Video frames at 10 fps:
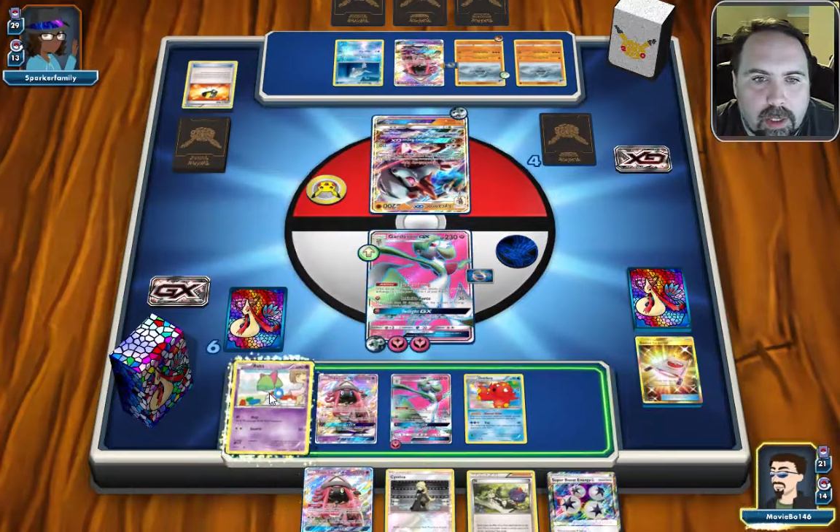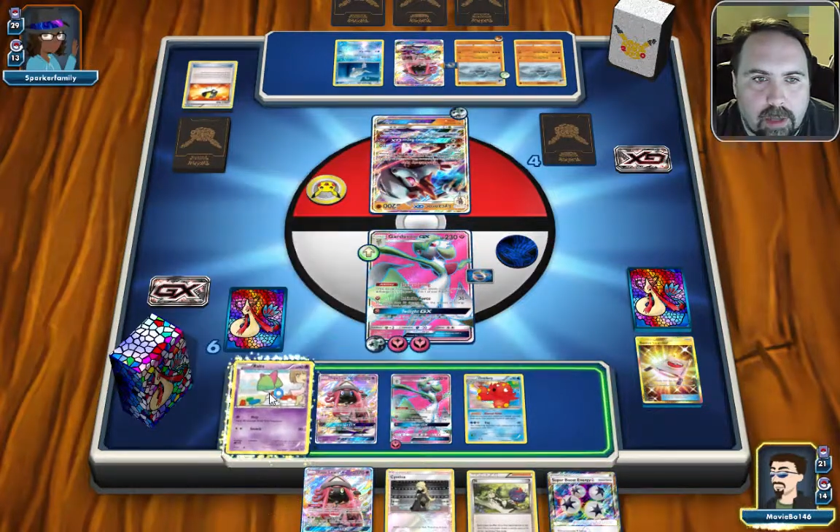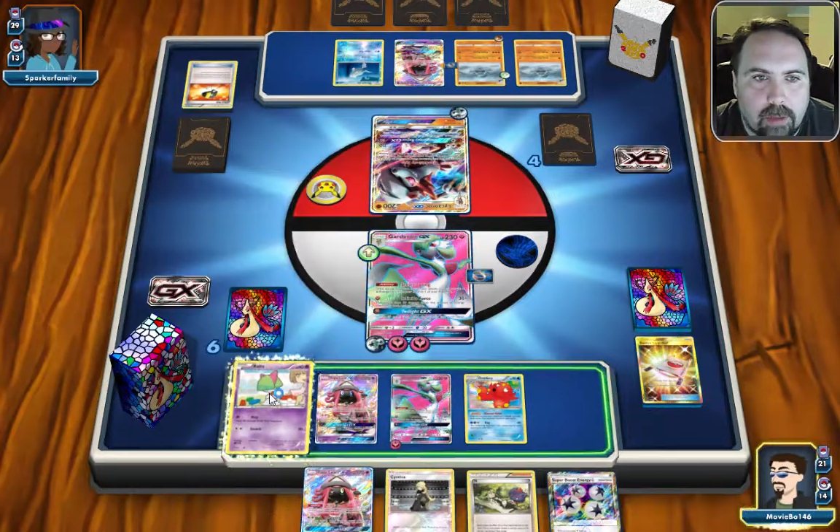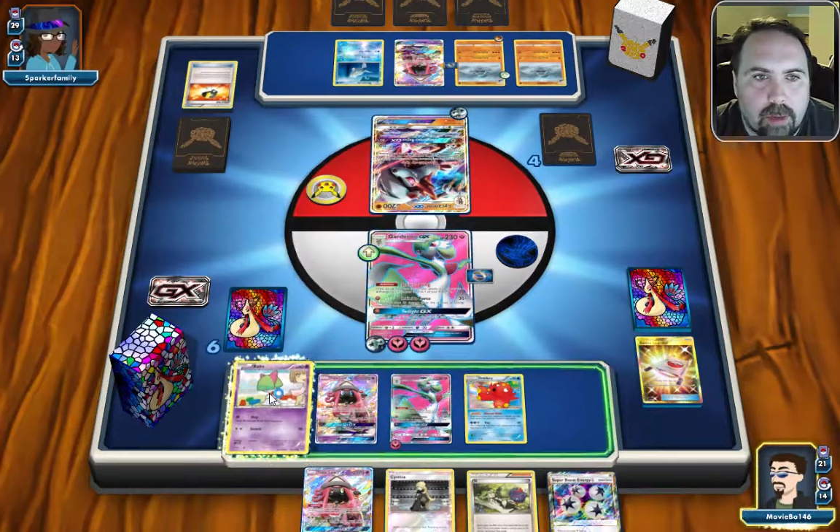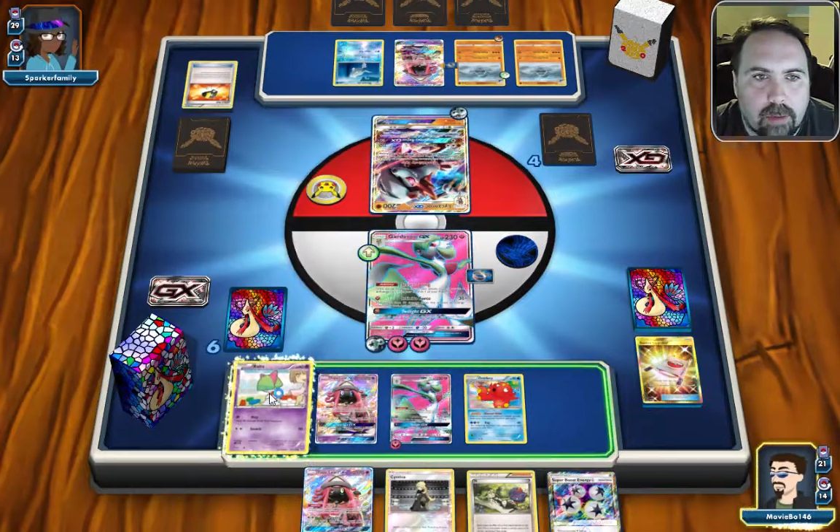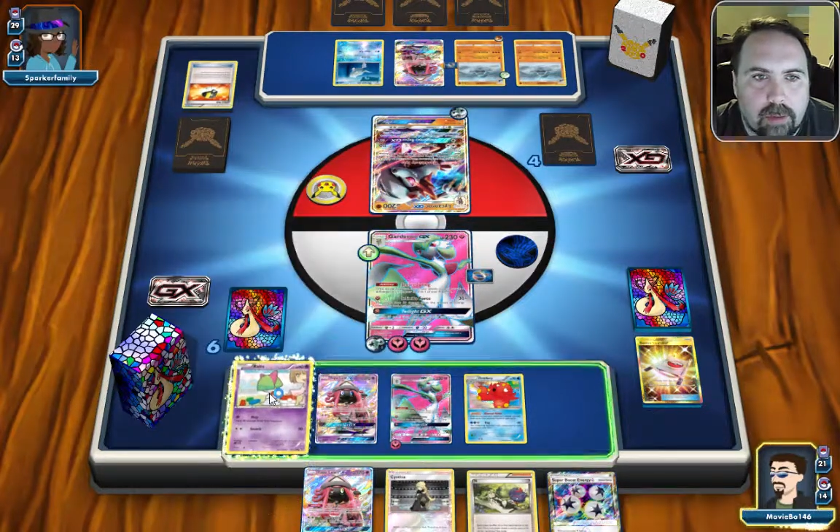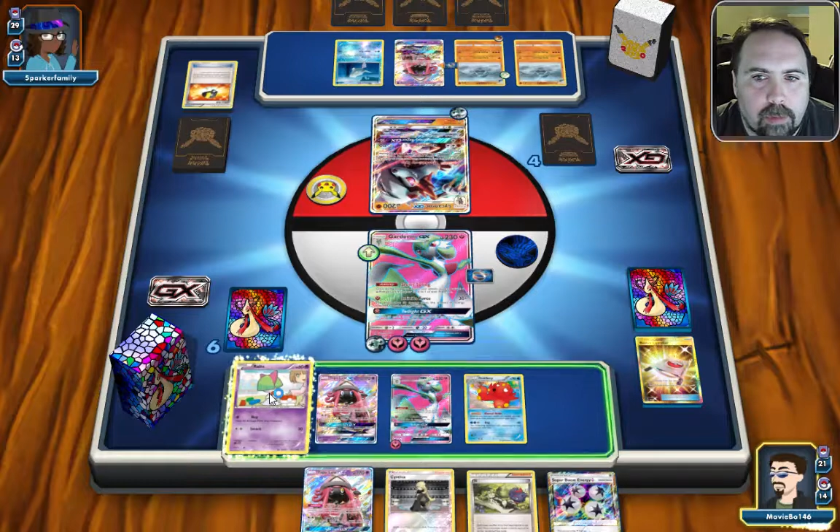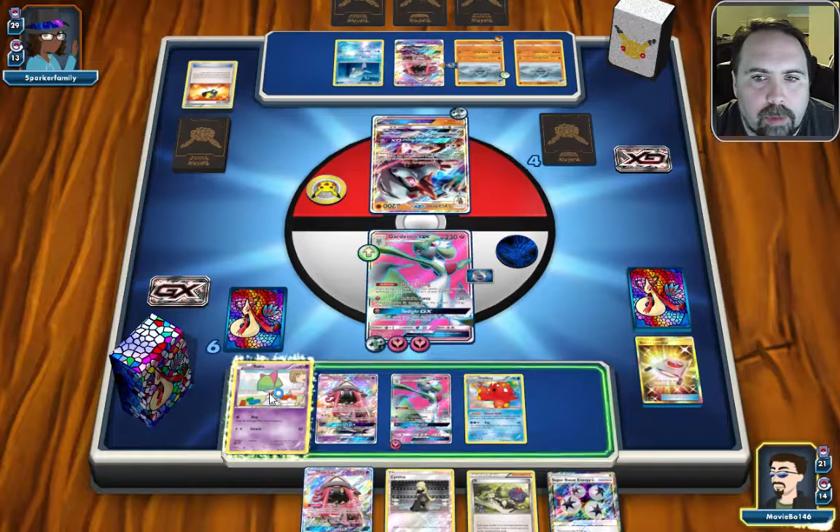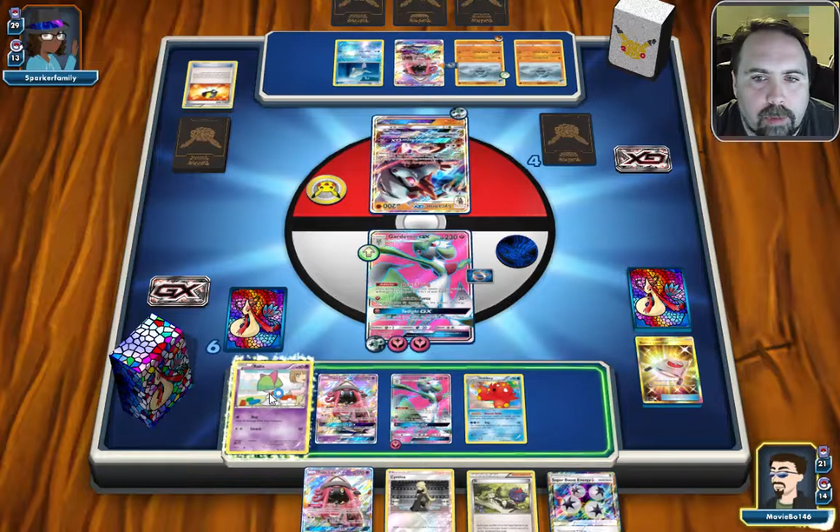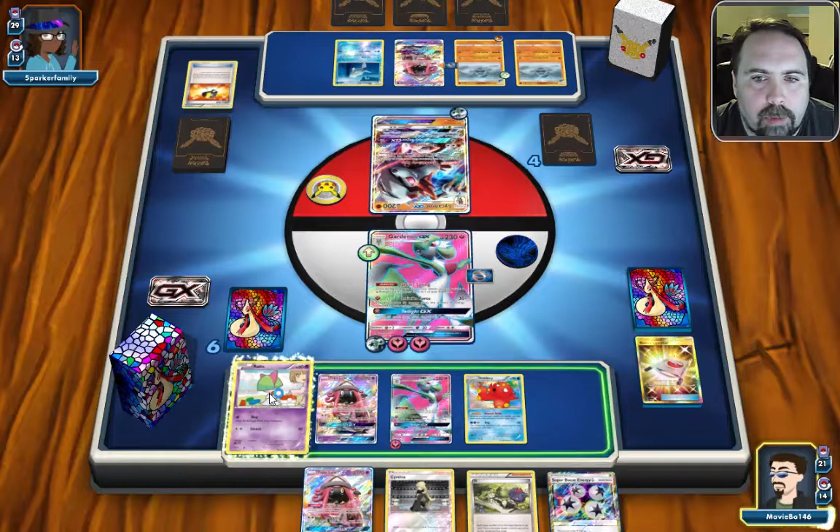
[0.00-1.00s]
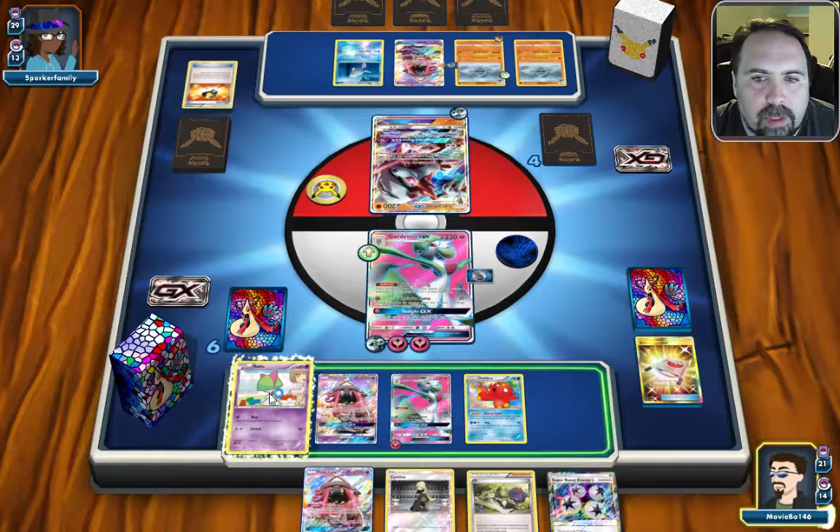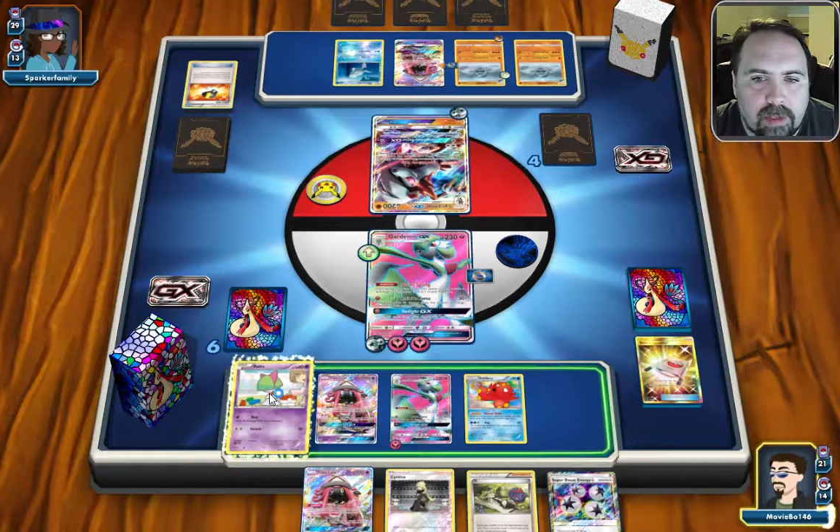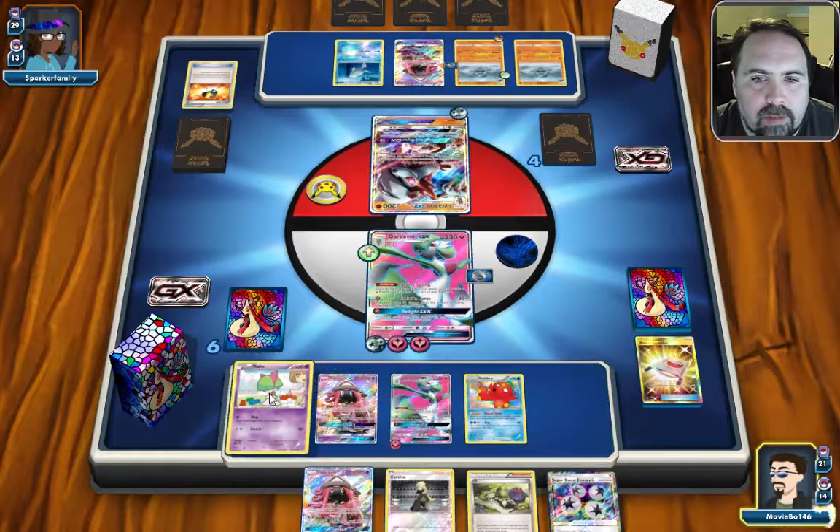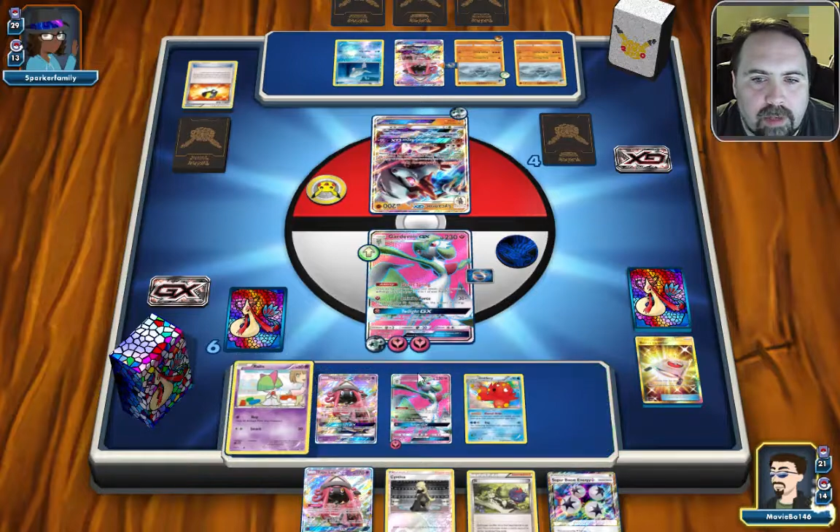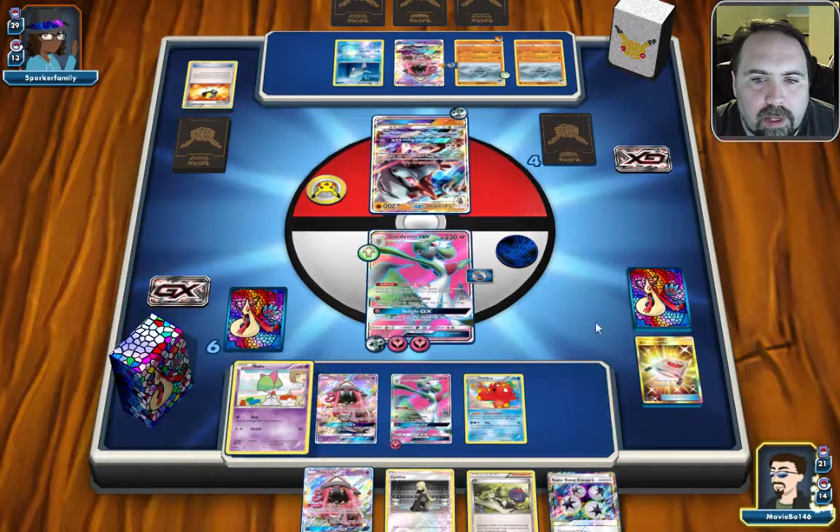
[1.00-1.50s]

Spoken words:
I don't know if our opponent plays